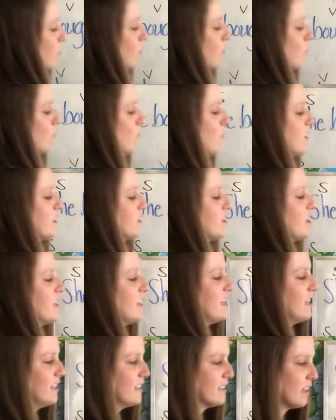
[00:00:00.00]
which he
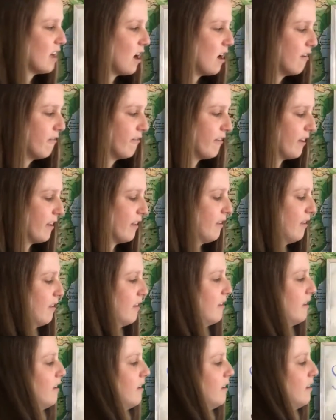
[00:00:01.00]
eats often,
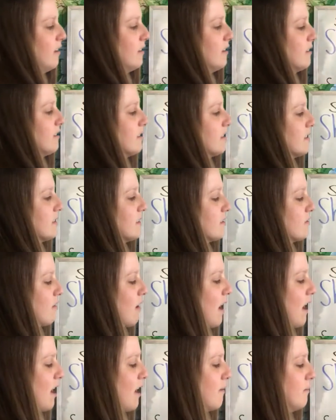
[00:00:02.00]

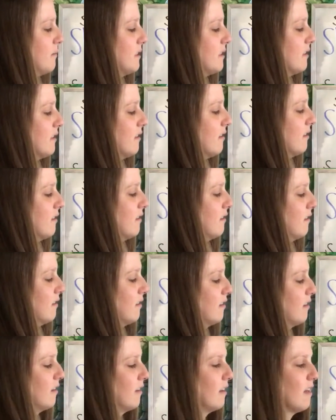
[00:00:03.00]
describes
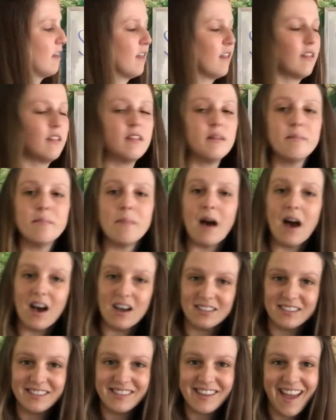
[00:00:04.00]
the
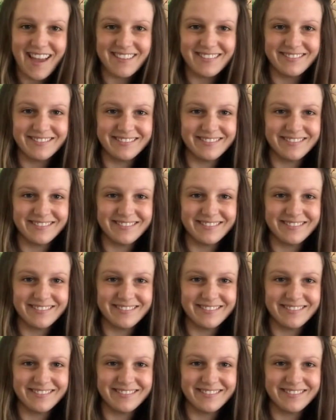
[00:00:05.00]
pasta.